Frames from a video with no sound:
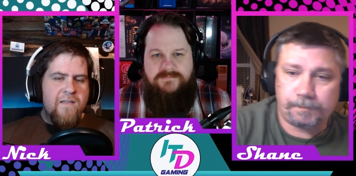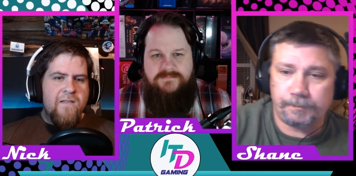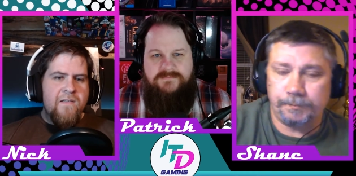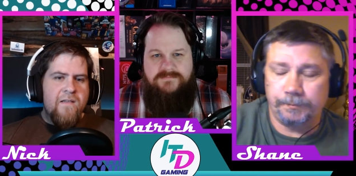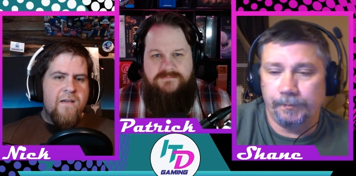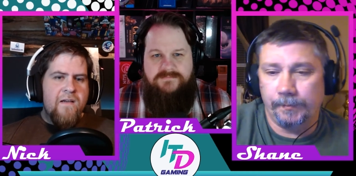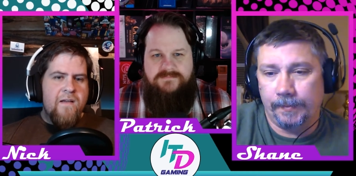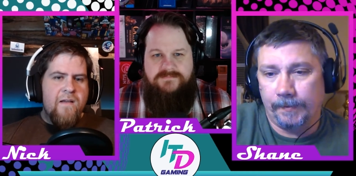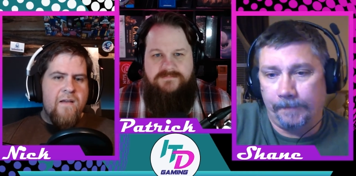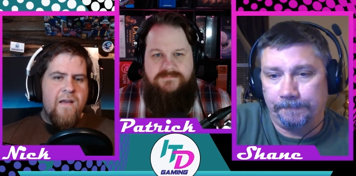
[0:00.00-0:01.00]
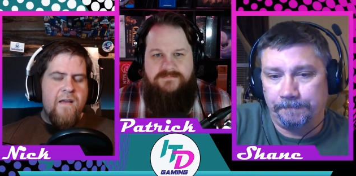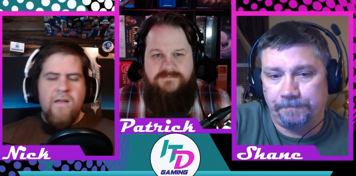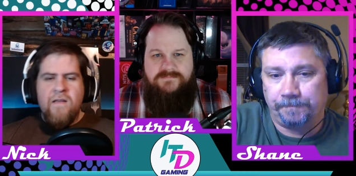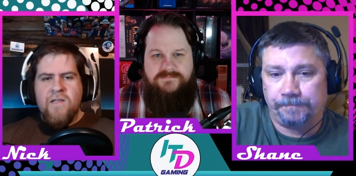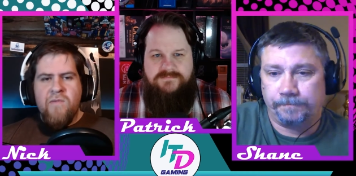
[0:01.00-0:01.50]
Speaker 1: is it
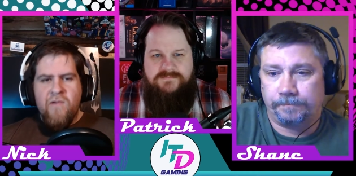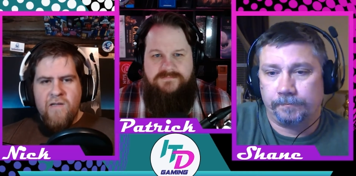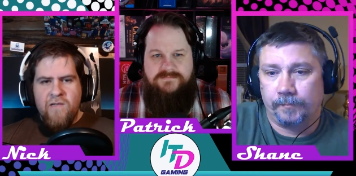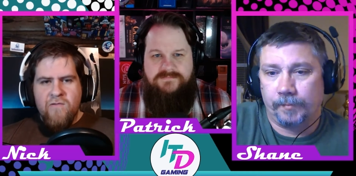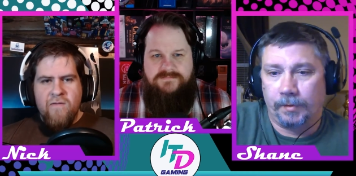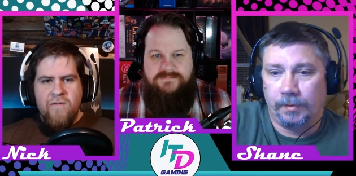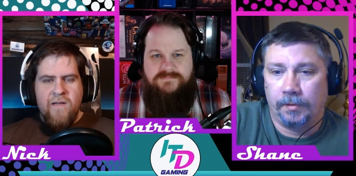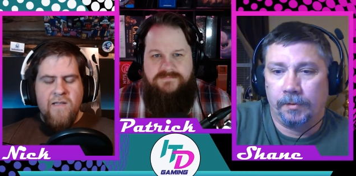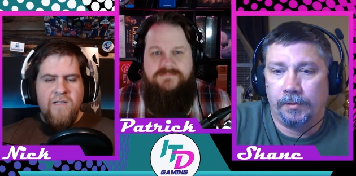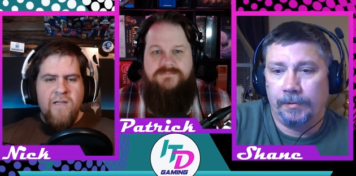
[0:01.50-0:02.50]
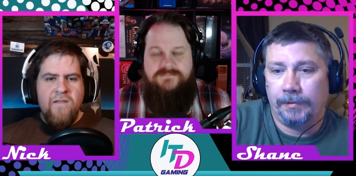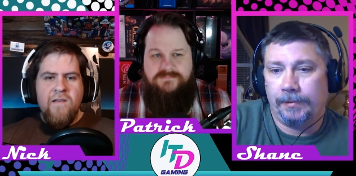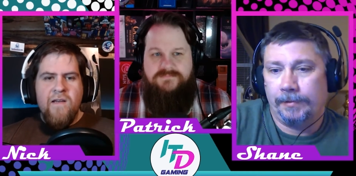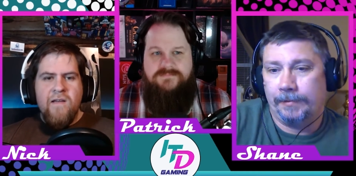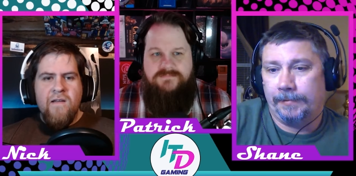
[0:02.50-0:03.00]
is community driven, like Shane
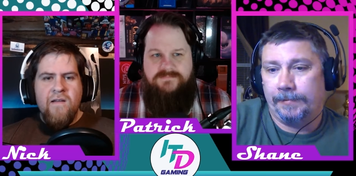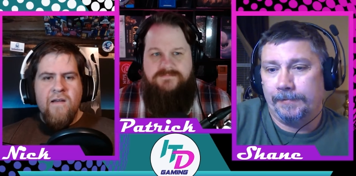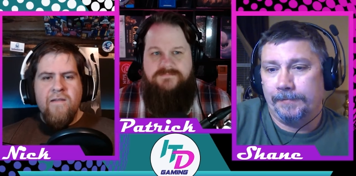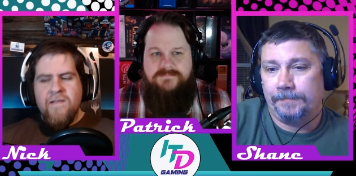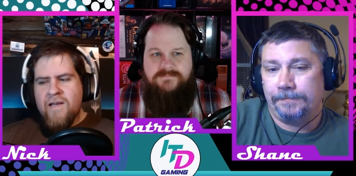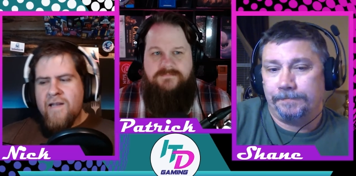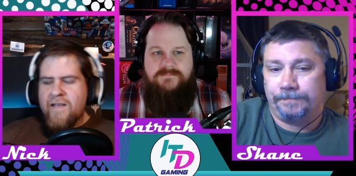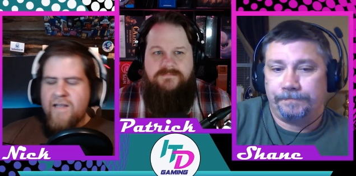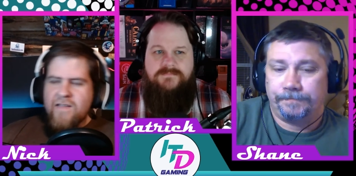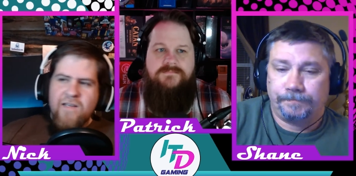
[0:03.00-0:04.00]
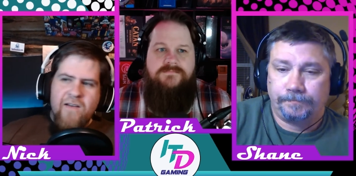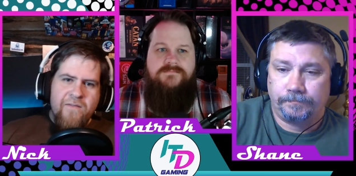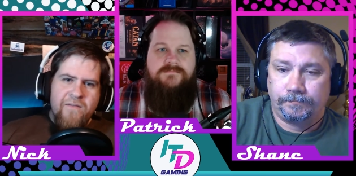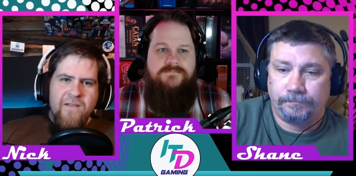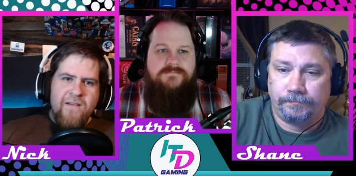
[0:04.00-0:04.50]
said, and and this kind of gets
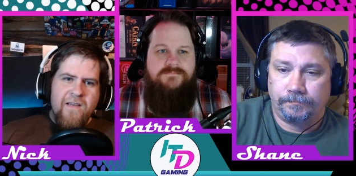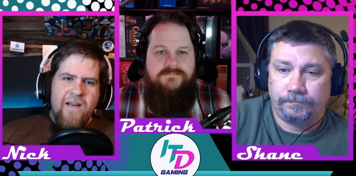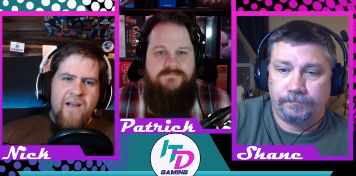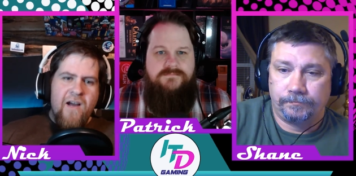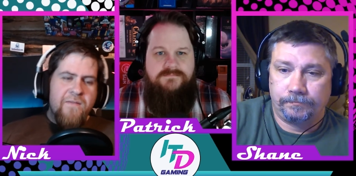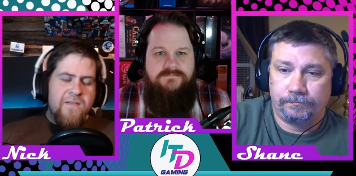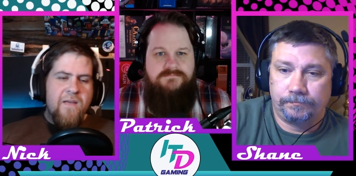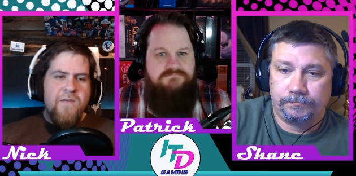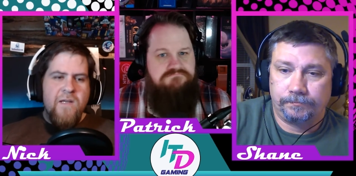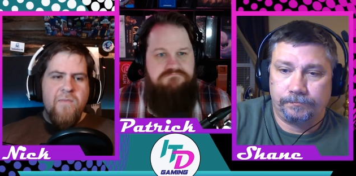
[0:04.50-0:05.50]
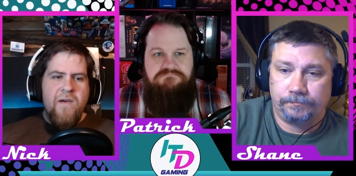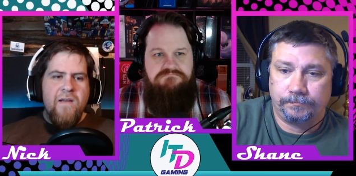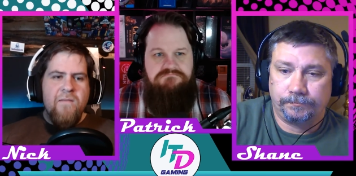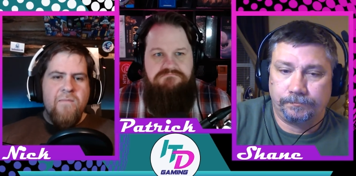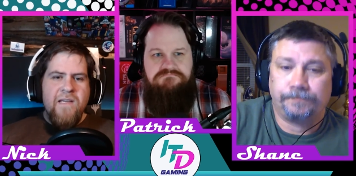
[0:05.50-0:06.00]
off and kind of off subject,
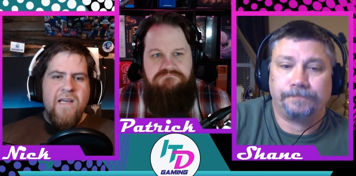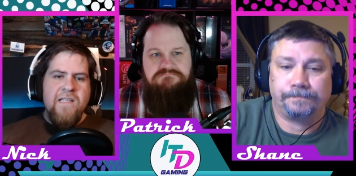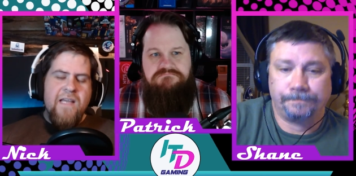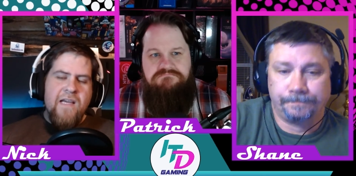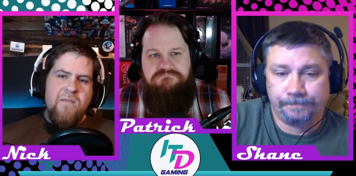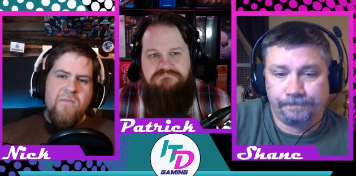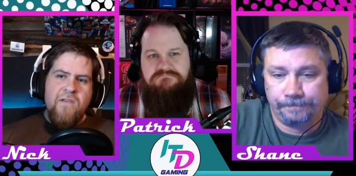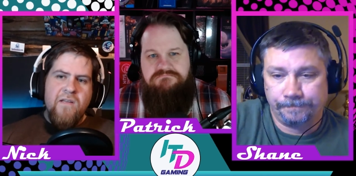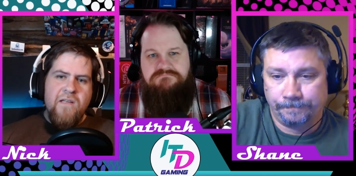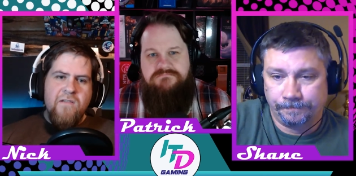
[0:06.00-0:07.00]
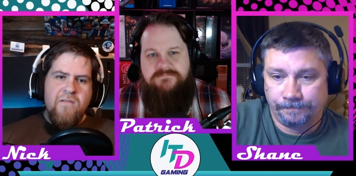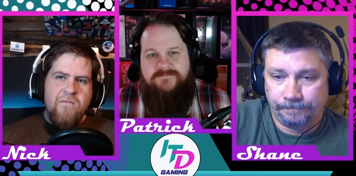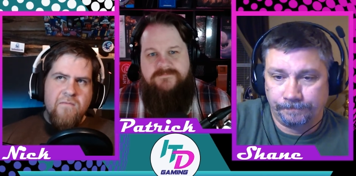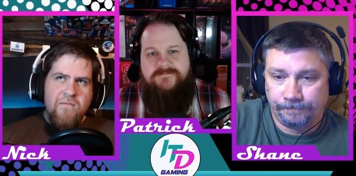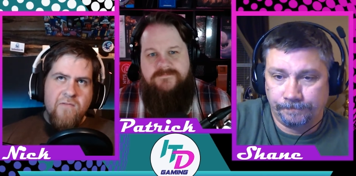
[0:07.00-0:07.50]
but because of that community
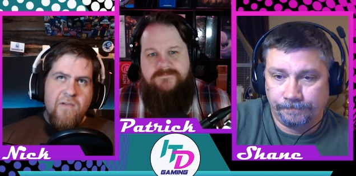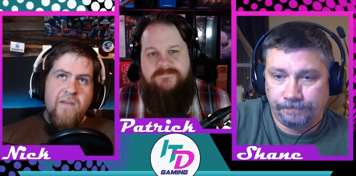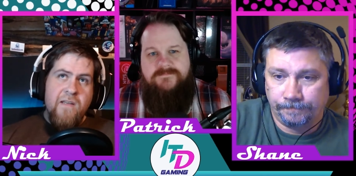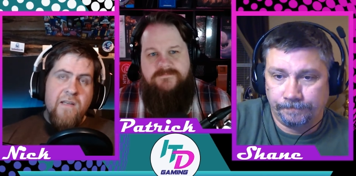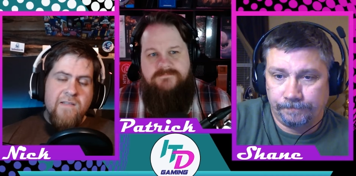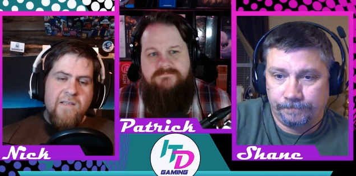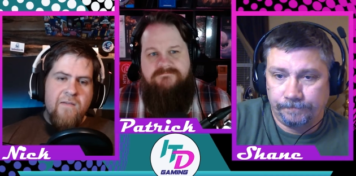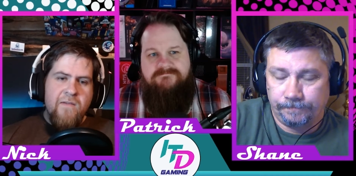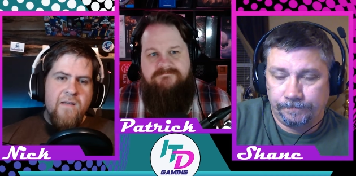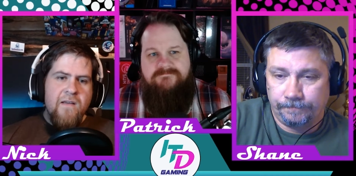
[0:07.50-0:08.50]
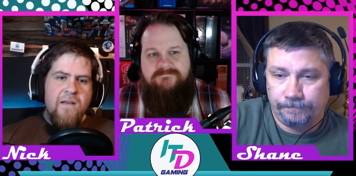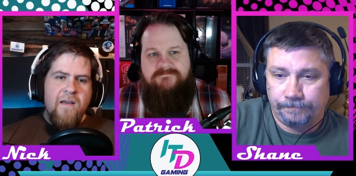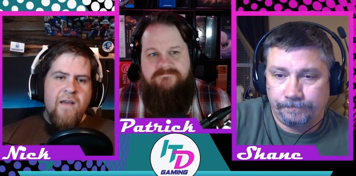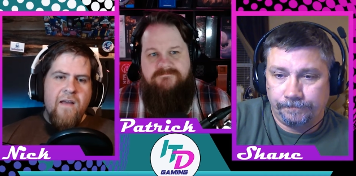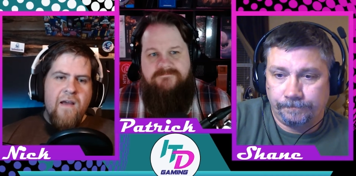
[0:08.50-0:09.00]
drivenness of it,
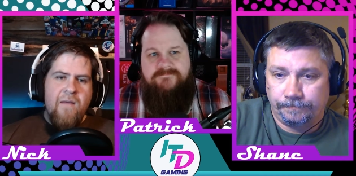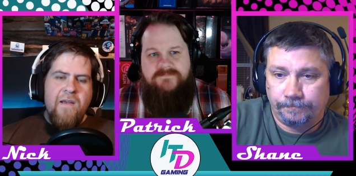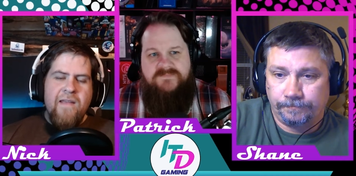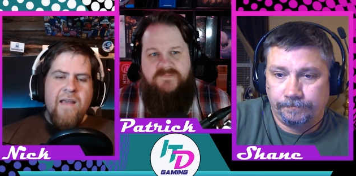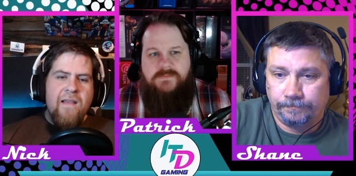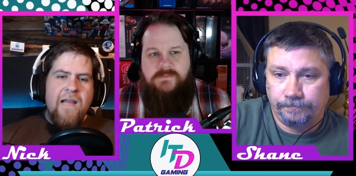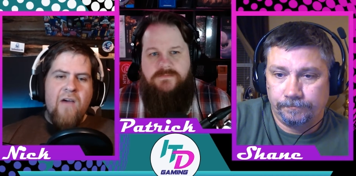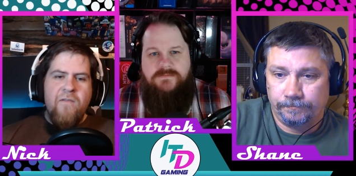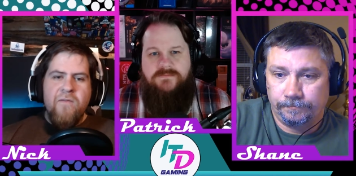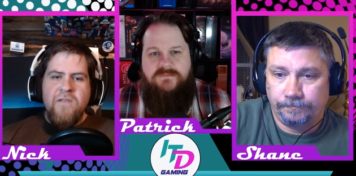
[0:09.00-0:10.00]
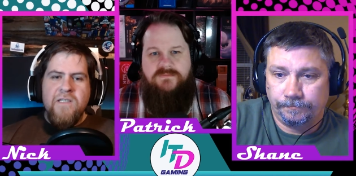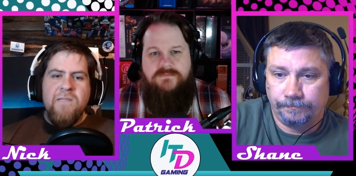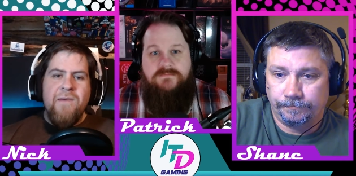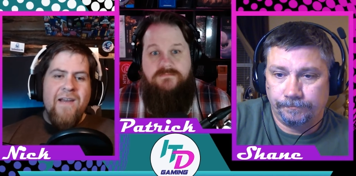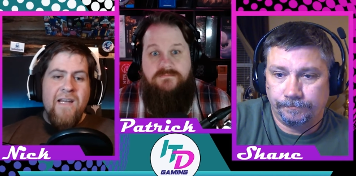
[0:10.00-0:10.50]
I mean, they allow for just
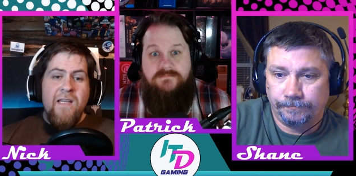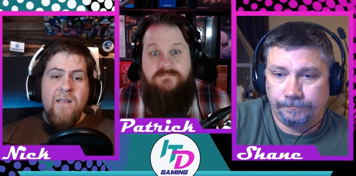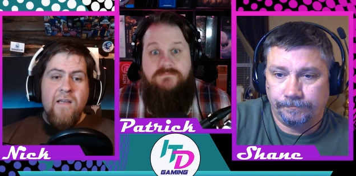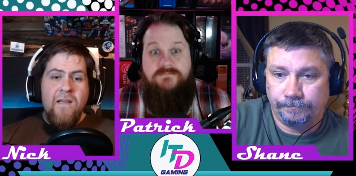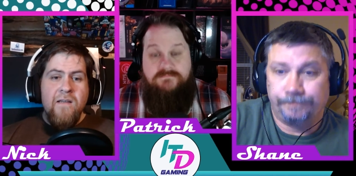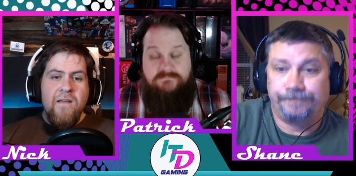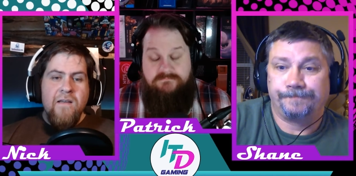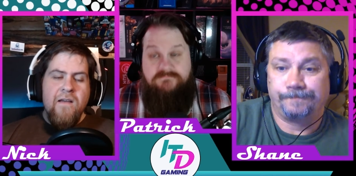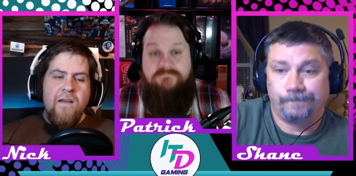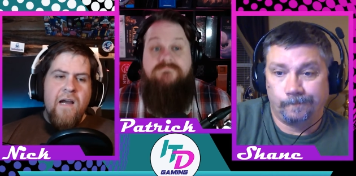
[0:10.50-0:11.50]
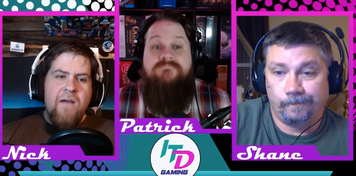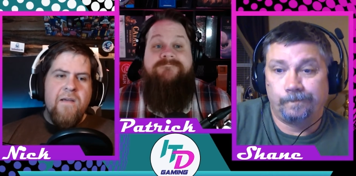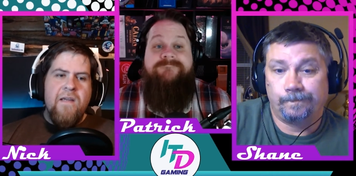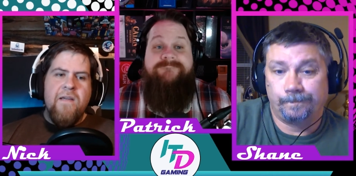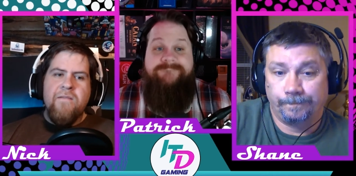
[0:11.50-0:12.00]
about anything. I
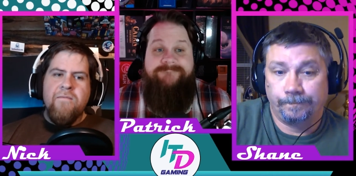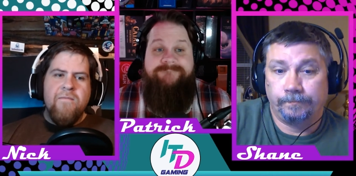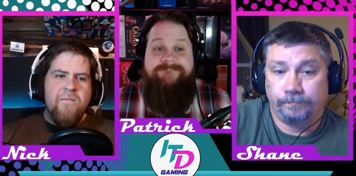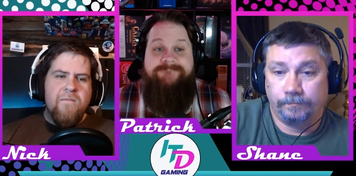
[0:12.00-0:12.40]
mean,